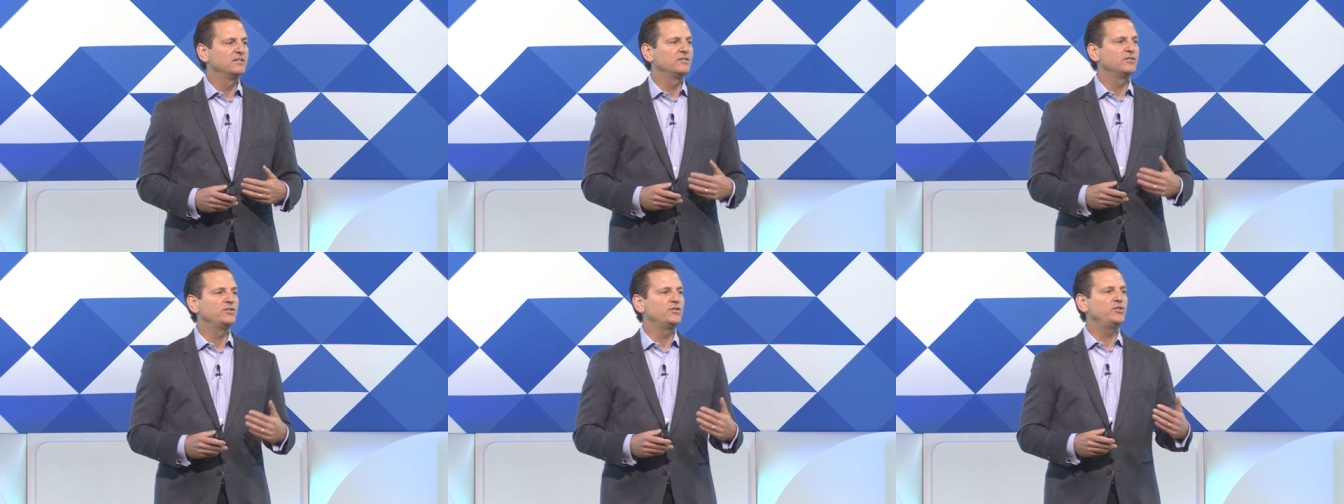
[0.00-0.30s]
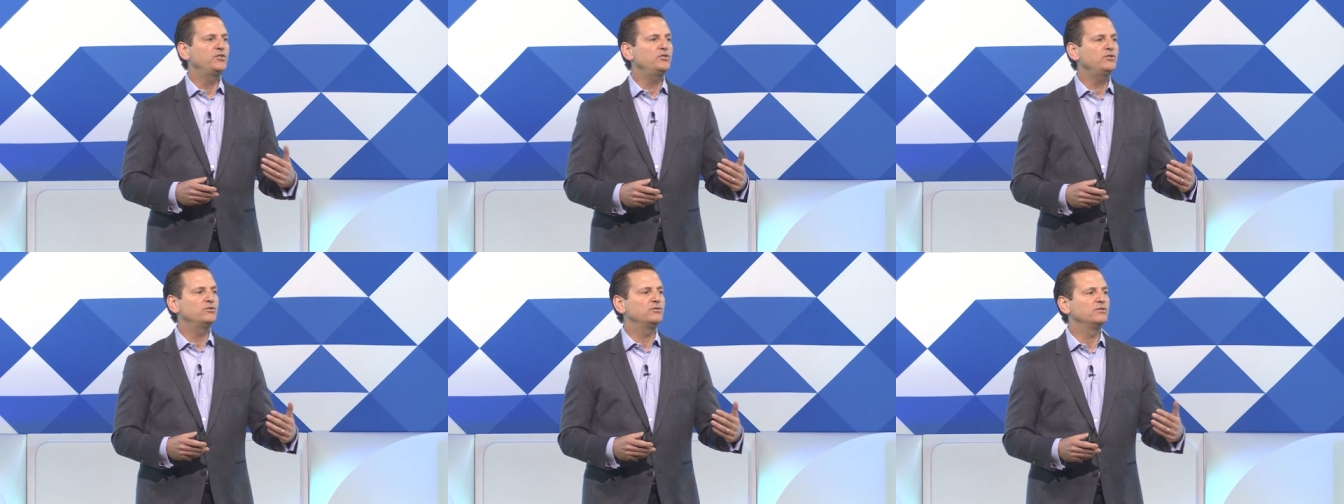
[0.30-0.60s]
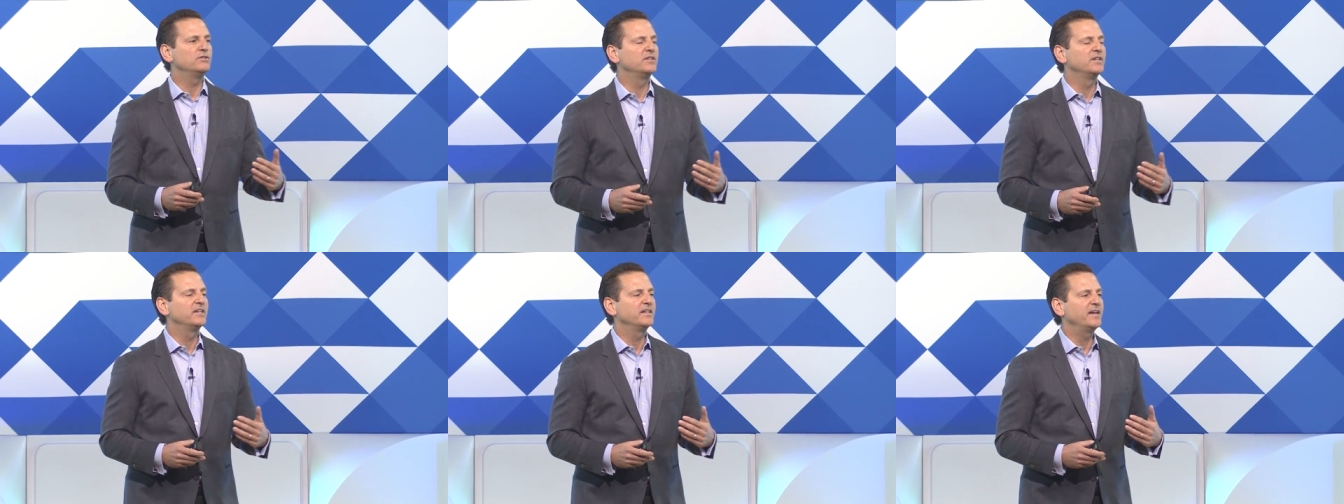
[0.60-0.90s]
you
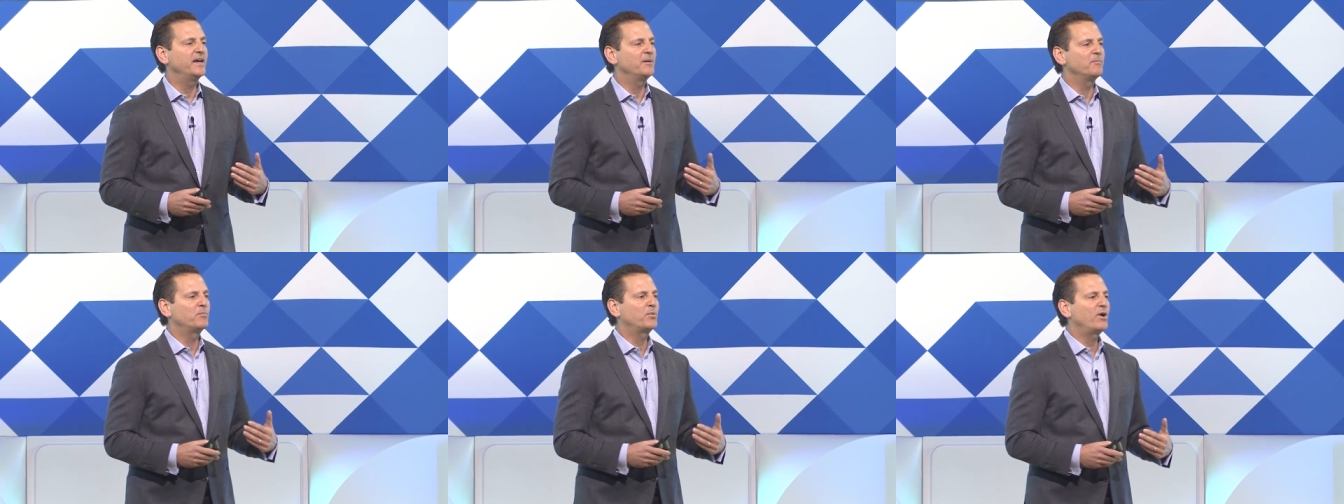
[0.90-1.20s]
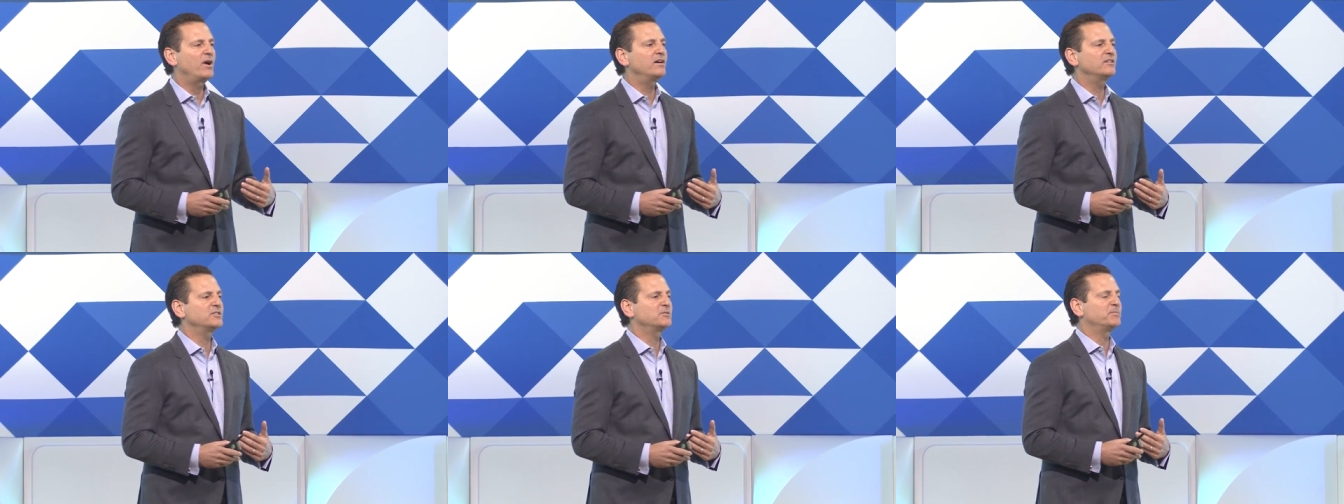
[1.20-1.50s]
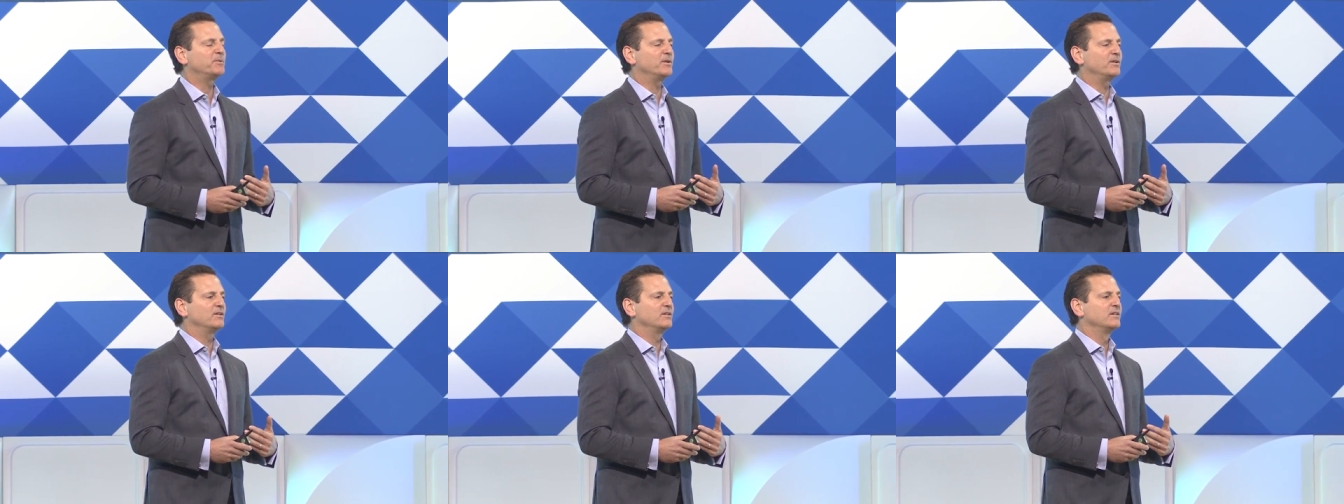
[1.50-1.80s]
and
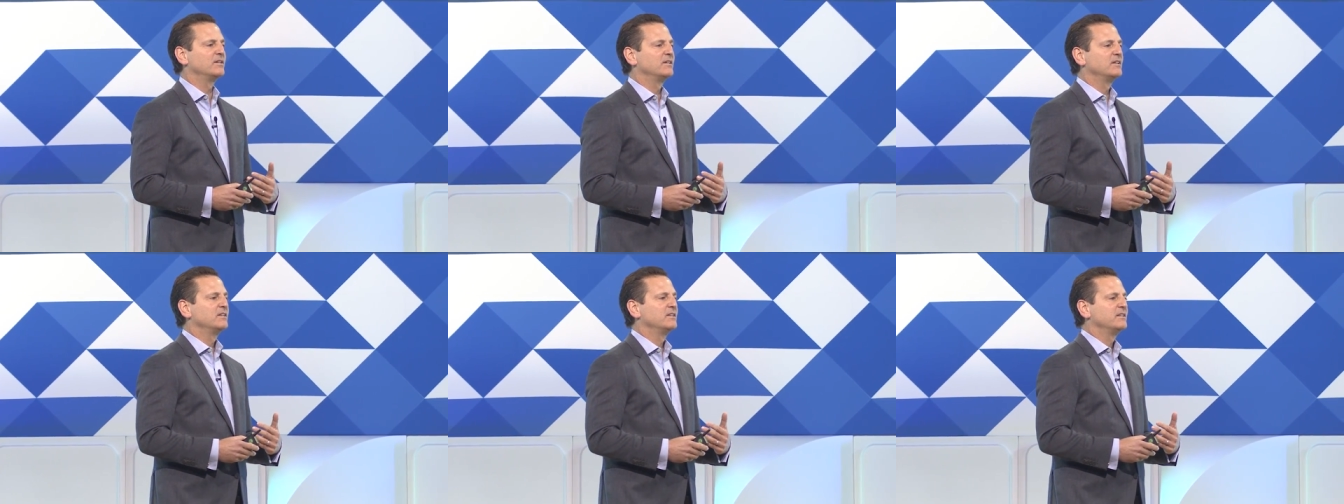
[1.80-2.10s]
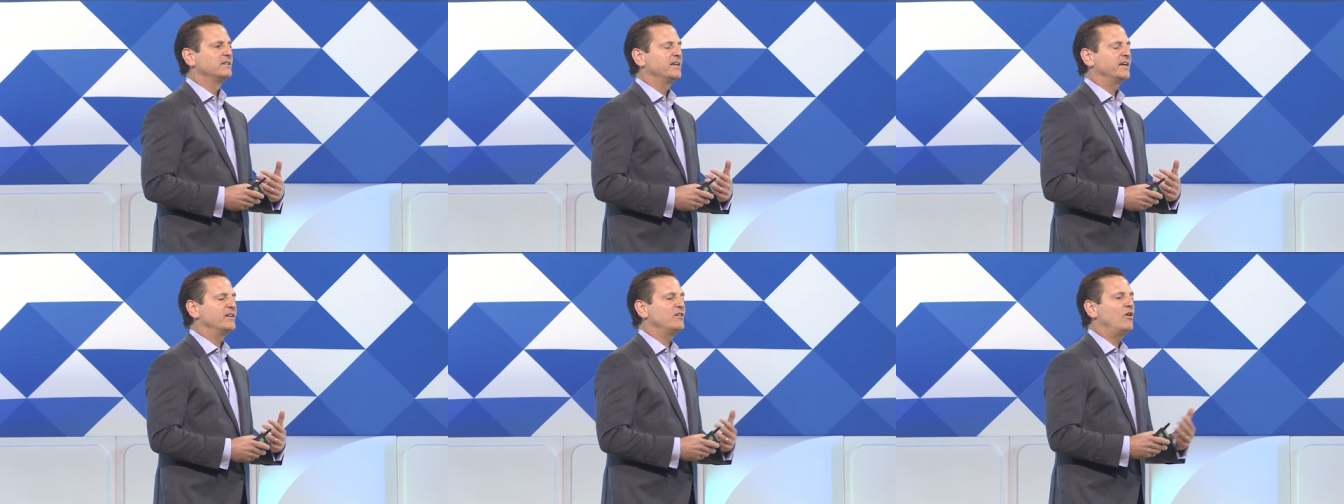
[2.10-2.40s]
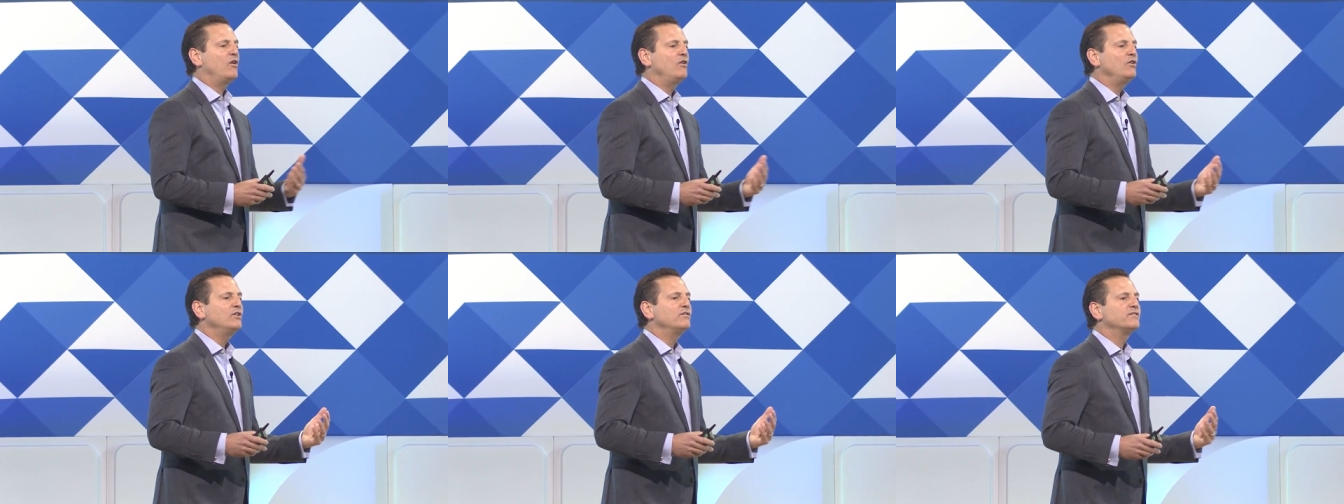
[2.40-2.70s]
Prosper, and
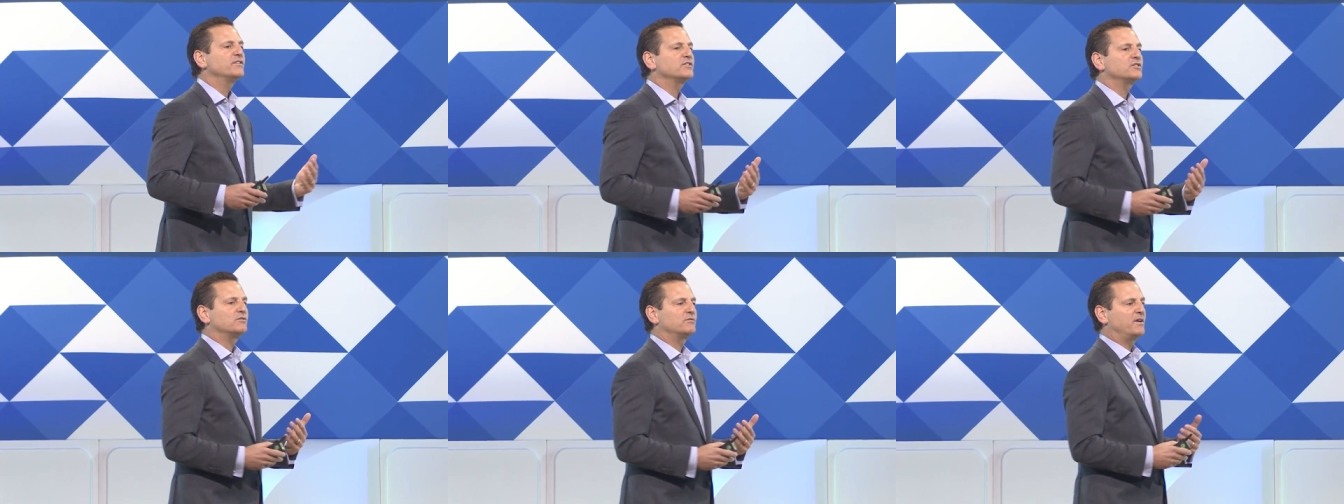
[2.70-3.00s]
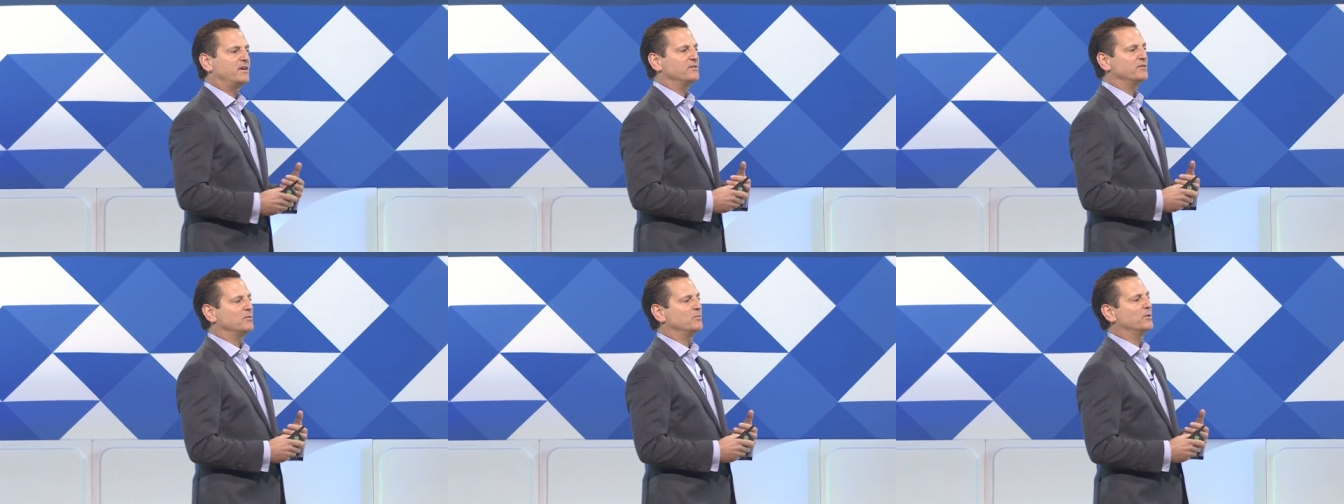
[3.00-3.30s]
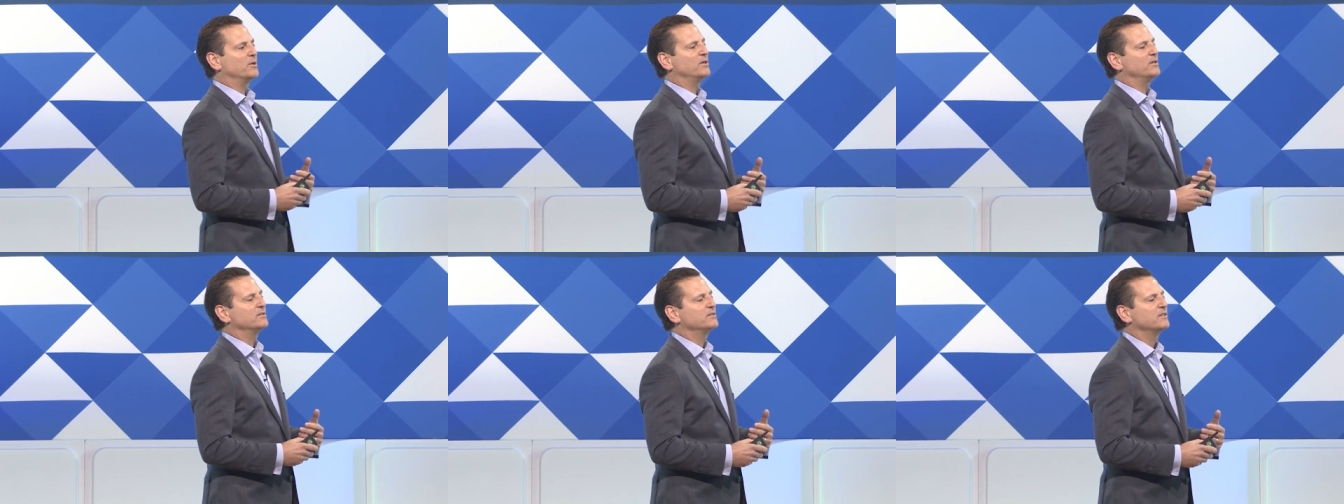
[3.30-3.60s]
all of us around the
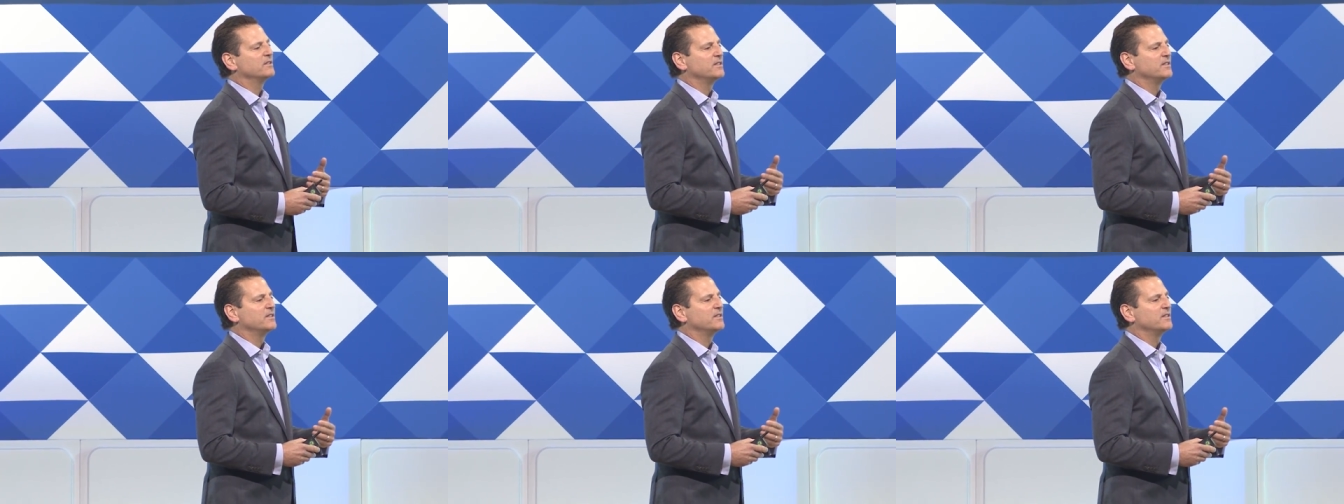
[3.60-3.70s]
world,